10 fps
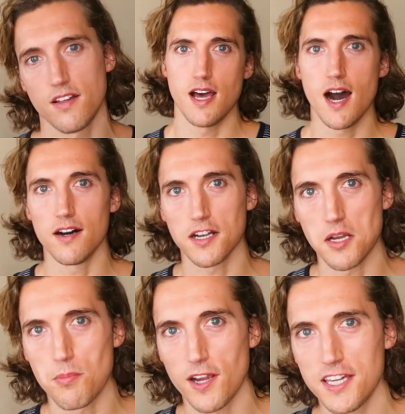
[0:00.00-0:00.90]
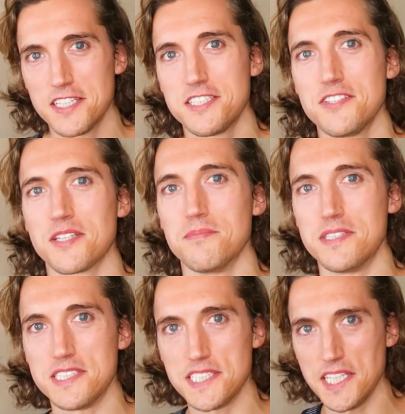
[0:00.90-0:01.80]
Now, I'm going to bring you into
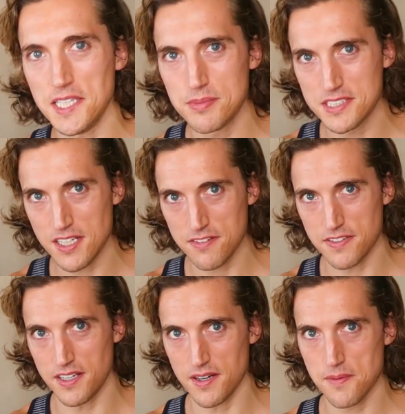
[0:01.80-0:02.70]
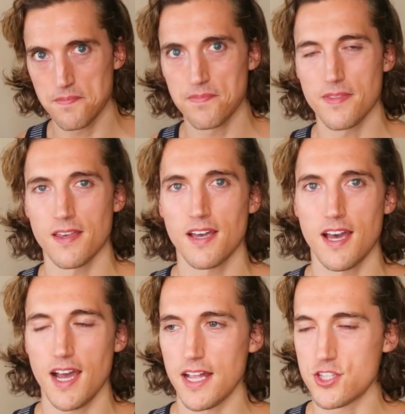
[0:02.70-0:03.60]
some deep stuff here
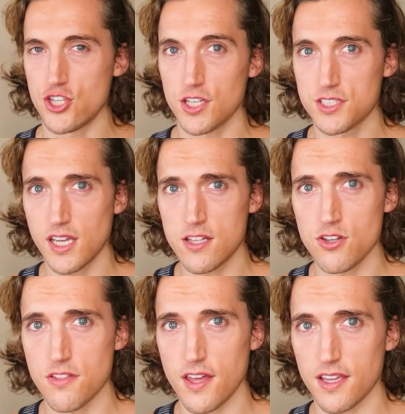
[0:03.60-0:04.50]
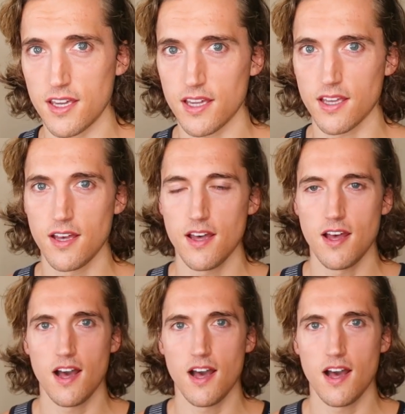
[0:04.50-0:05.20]
just to get you thinking.